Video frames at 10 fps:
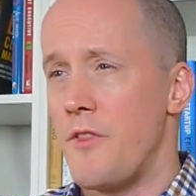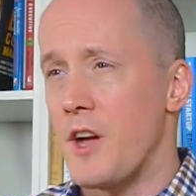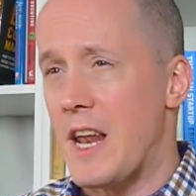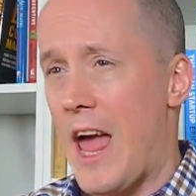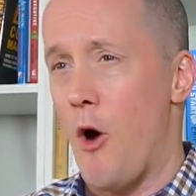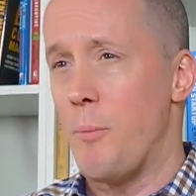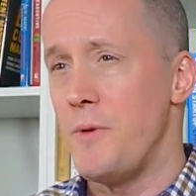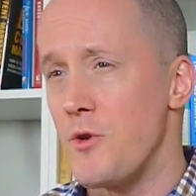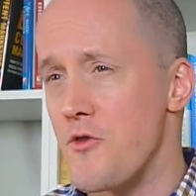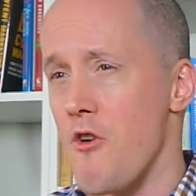that can
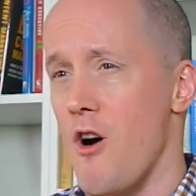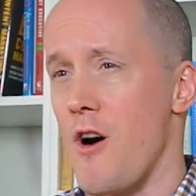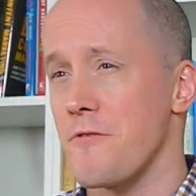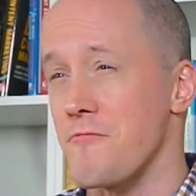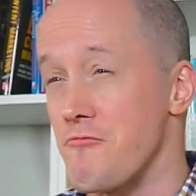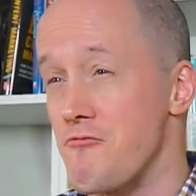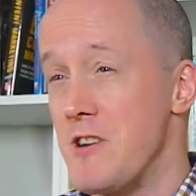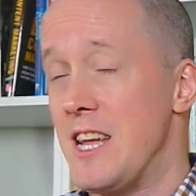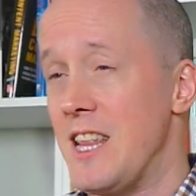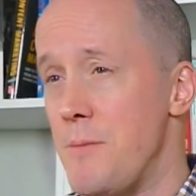help you craft
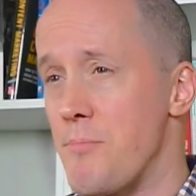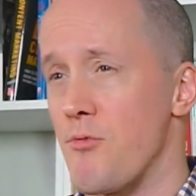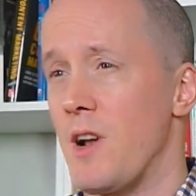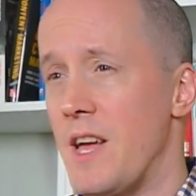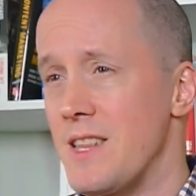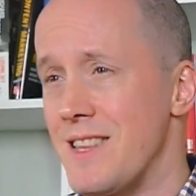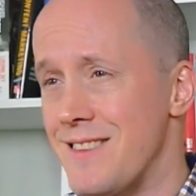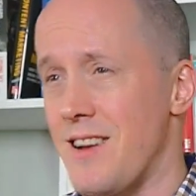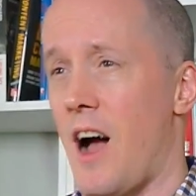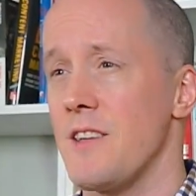really brilliant
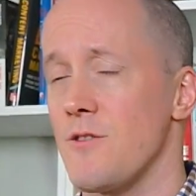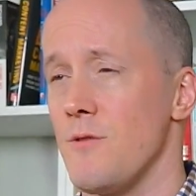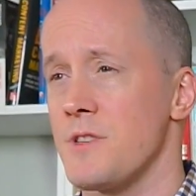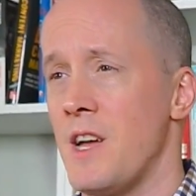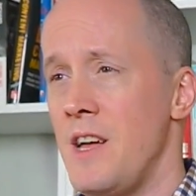titles